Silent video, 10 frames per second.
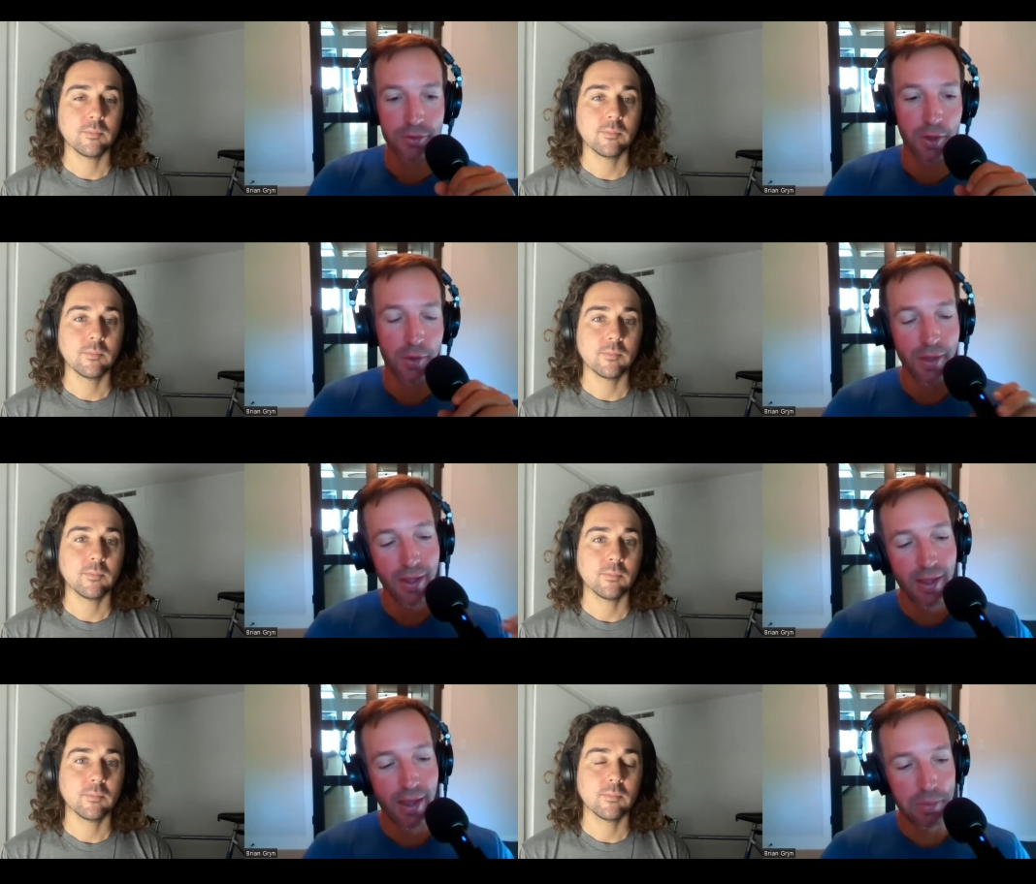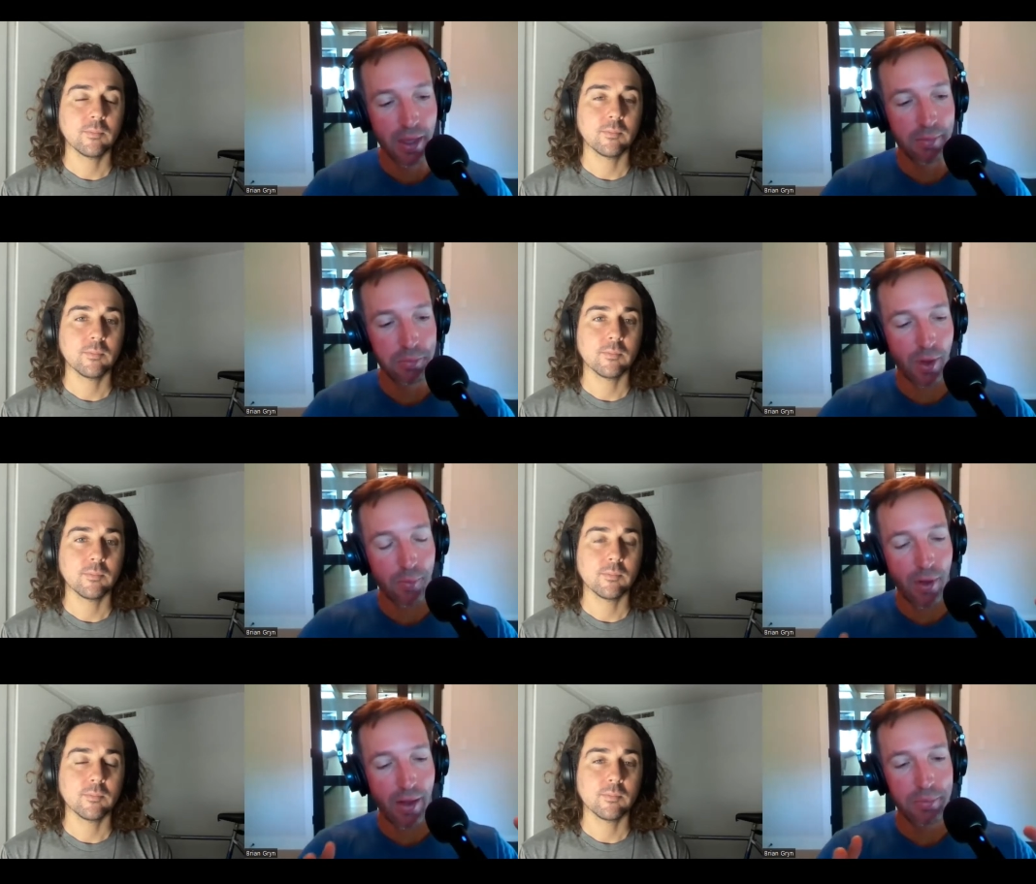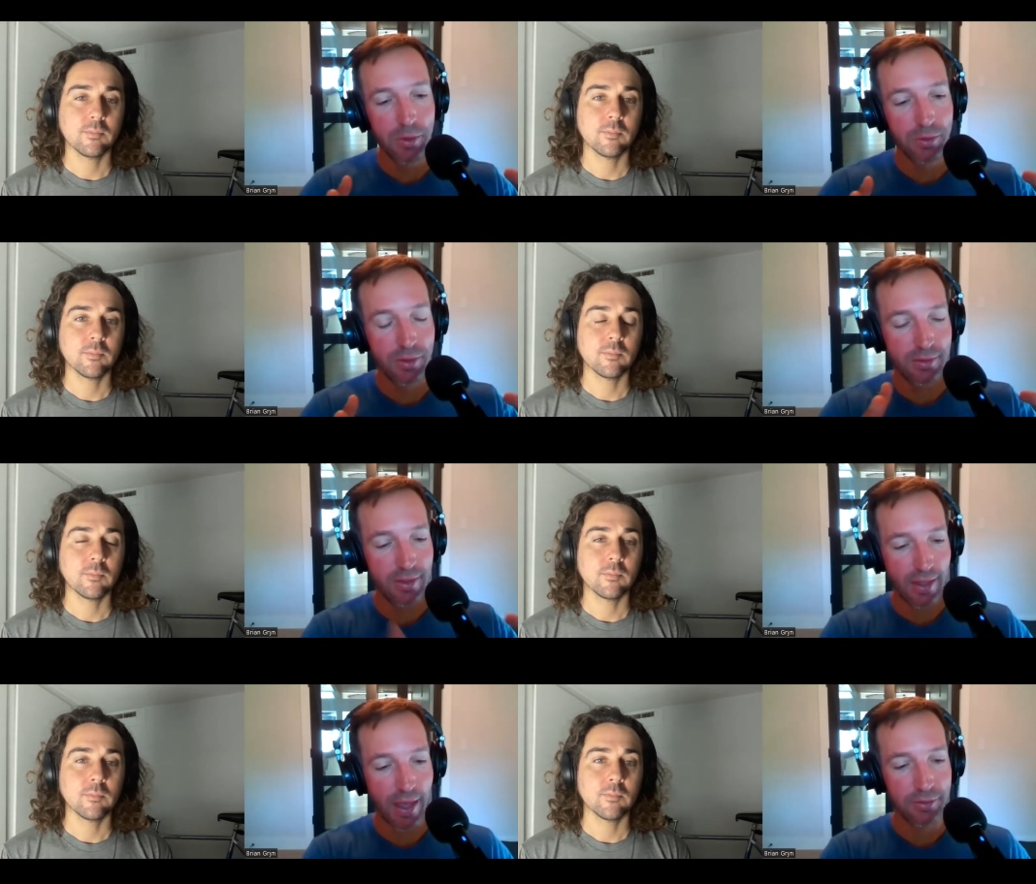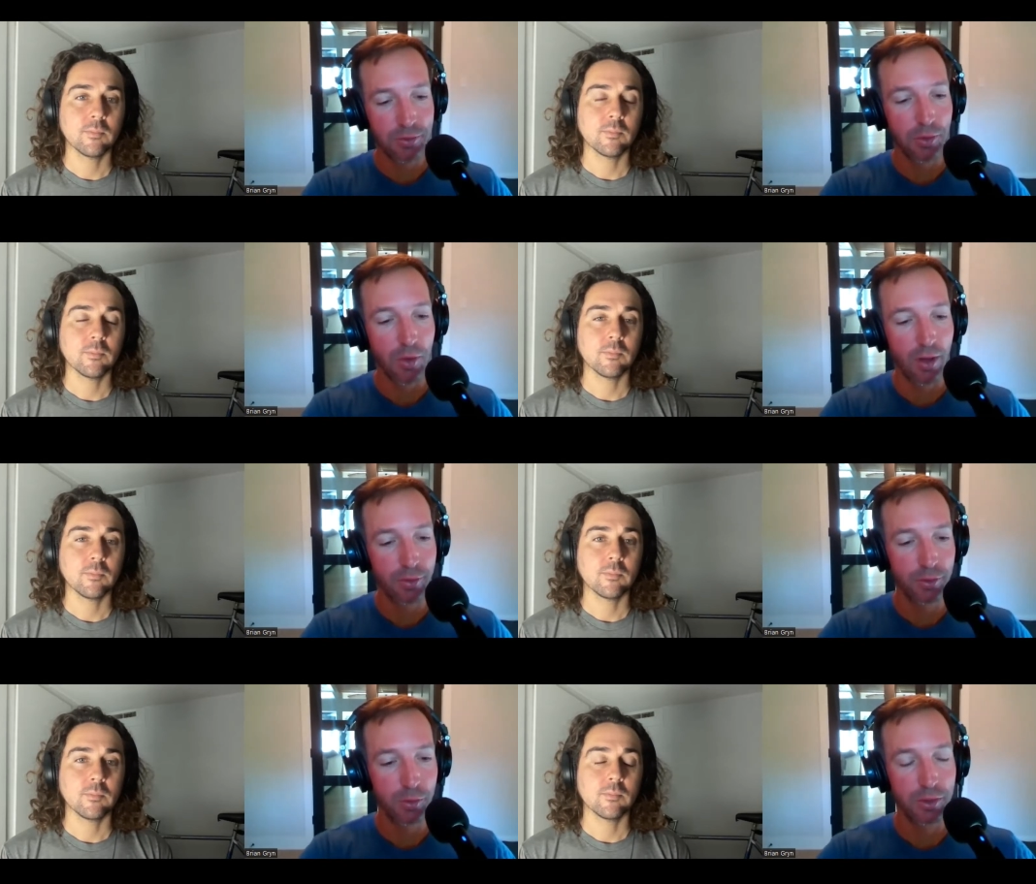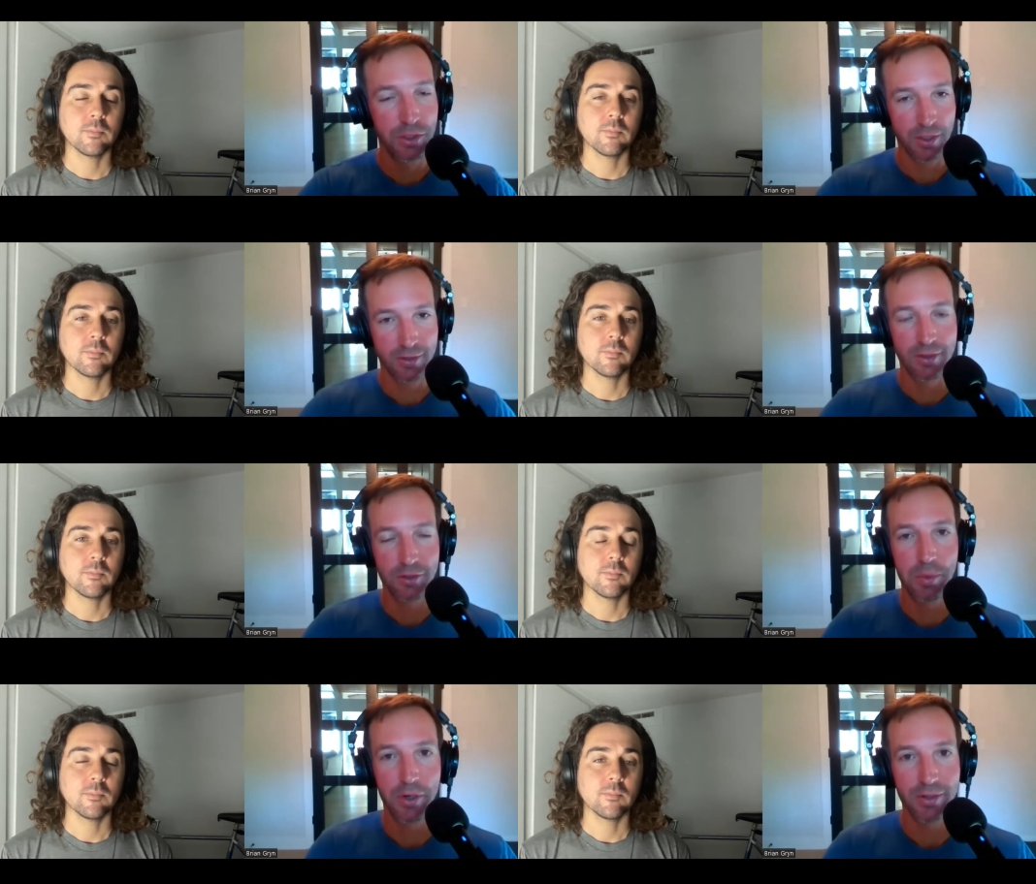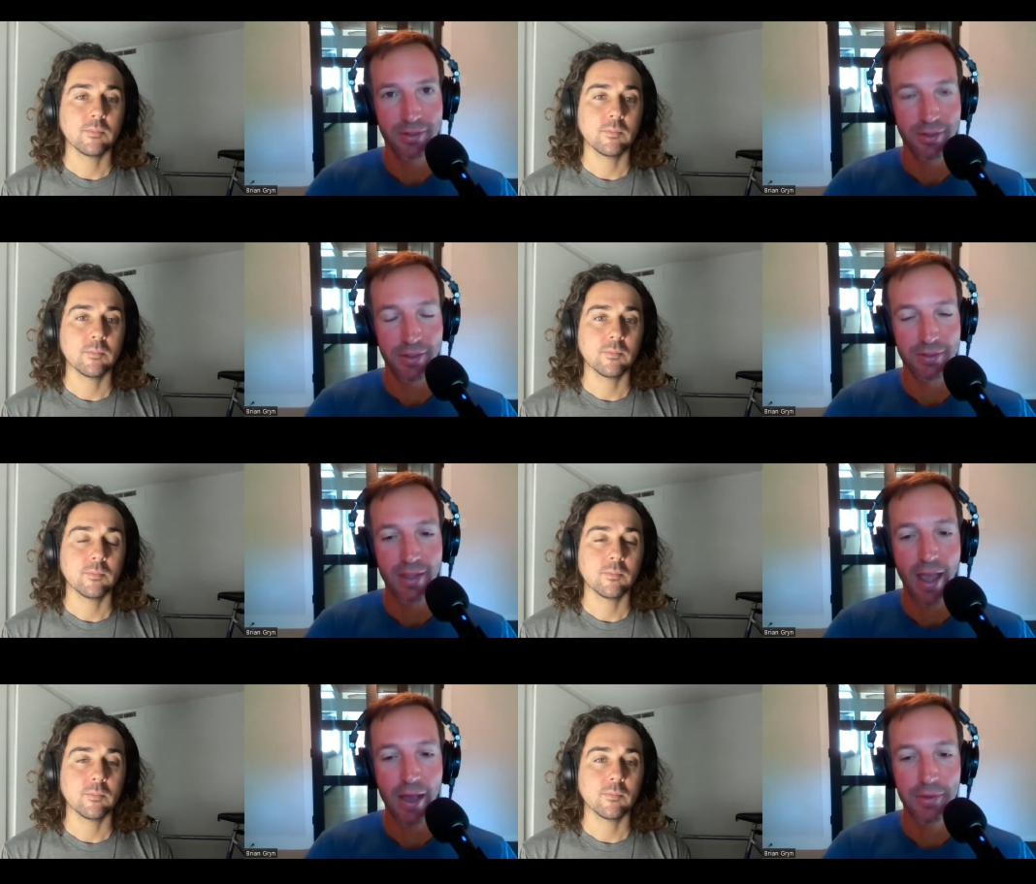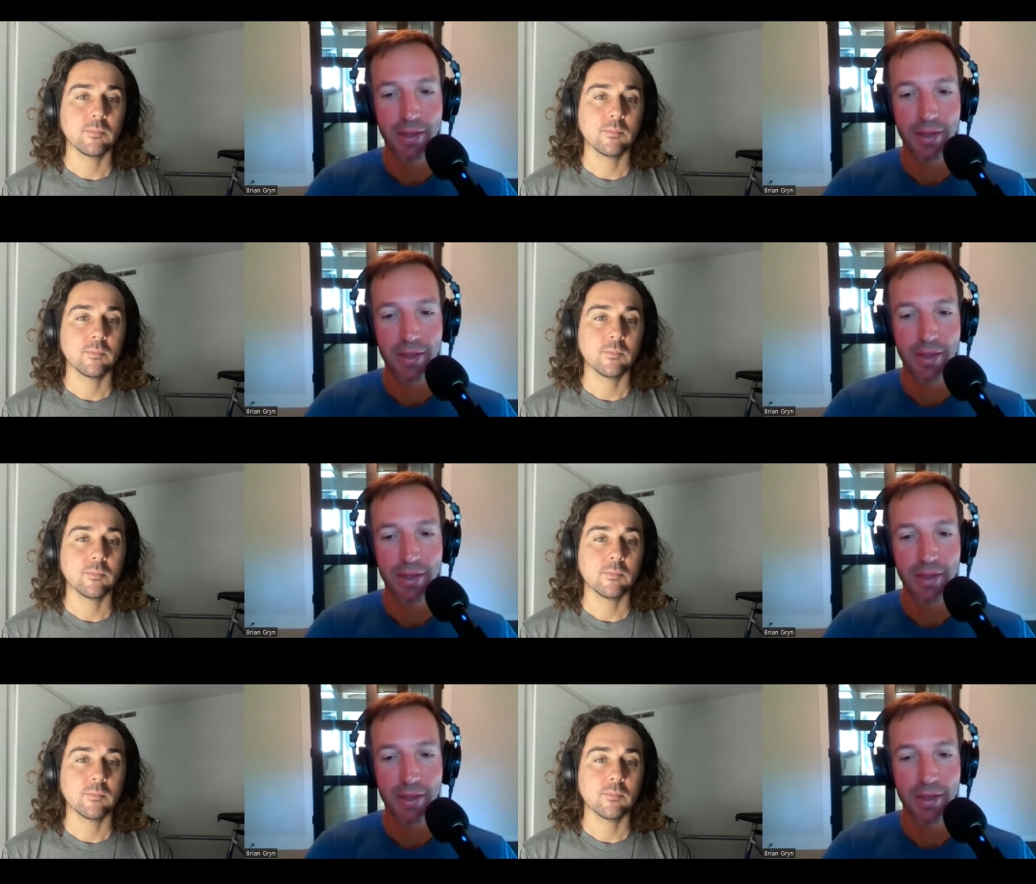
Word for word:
Speaker 1: So I'm, I'm, I'm, I'm used to seeing high school golfers who are just experiencing this now.